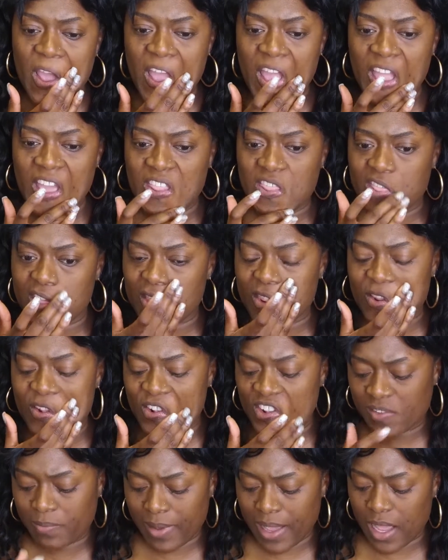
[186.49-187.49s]
and then the
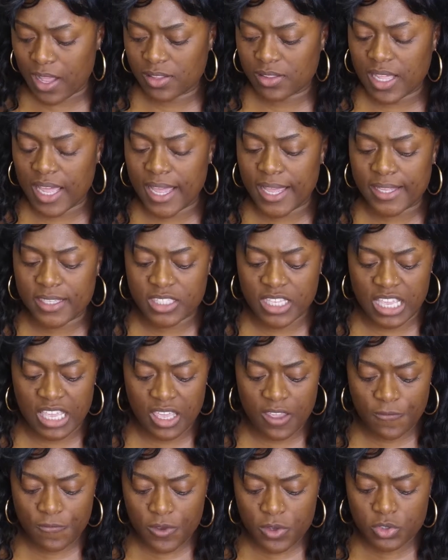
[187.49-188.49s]
smile lines.
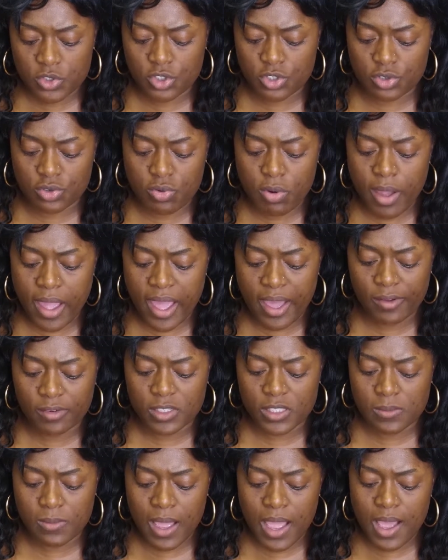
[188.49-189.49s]
If you do have
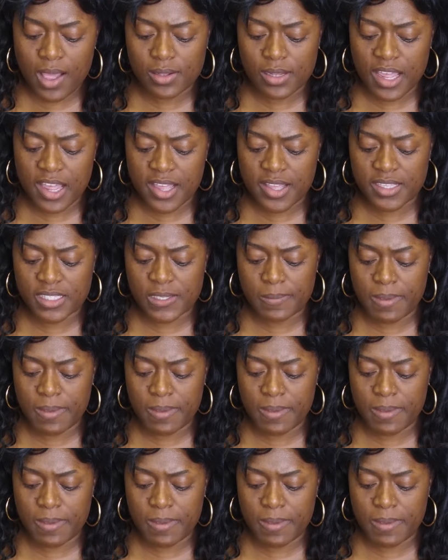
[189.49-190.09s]
smile lines,